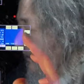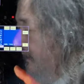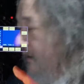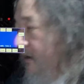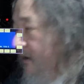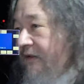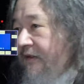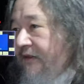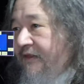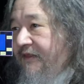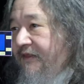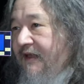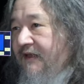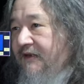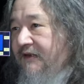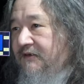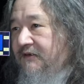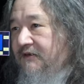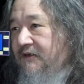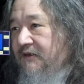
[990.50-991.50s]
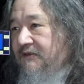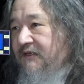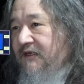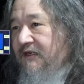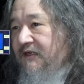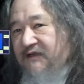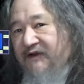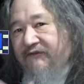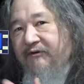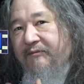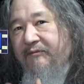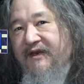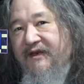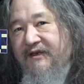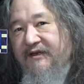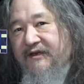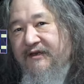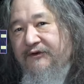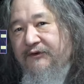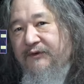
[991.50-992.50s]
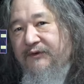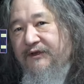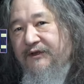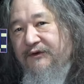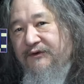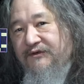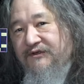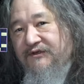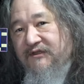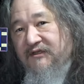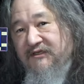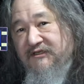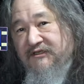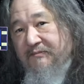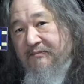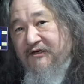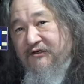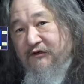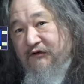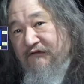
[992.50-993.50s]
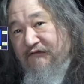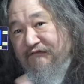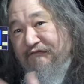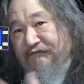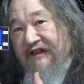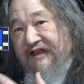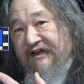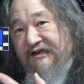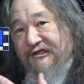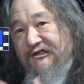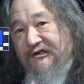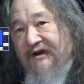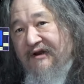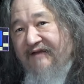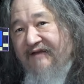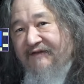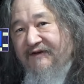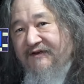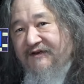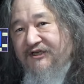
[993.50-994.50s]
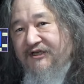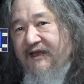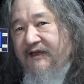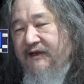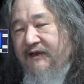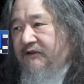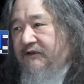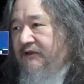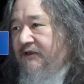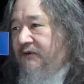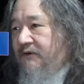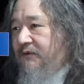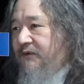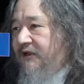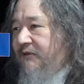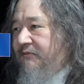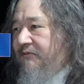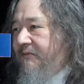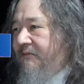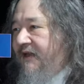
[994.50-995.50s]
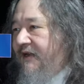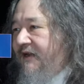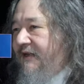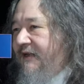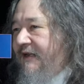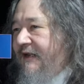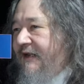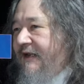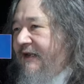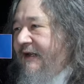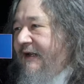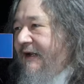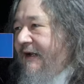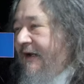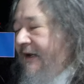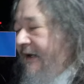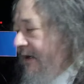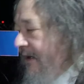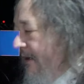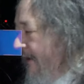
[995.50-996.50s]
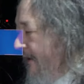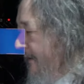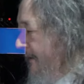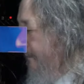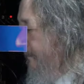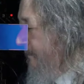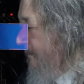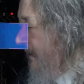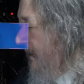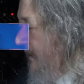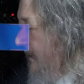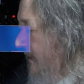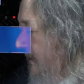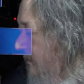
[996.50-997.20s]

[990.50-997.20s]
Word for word: that tells everybody to do it using the special flash traffic channel that we implemented. Um, and now